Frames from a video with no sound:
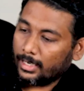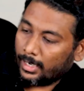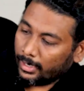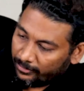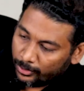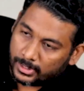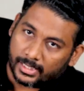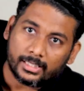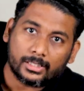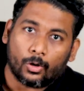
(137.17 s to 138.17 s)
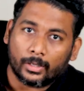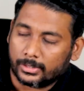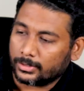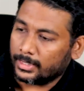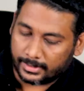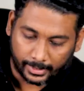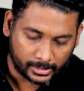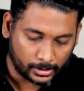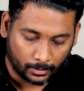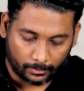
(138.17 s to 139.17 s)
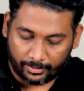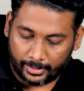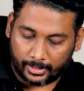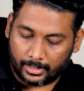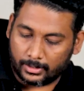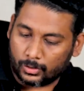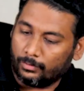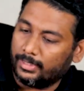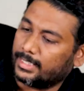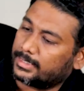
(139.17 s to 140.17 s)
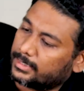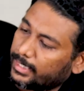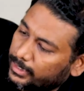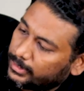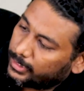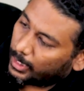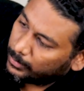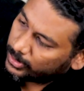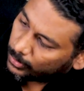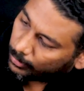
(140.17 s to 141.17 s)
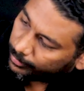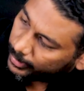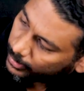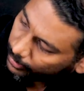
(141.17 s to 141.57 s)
if you see the longitudinal section of it, so we'll just take the dimension of it,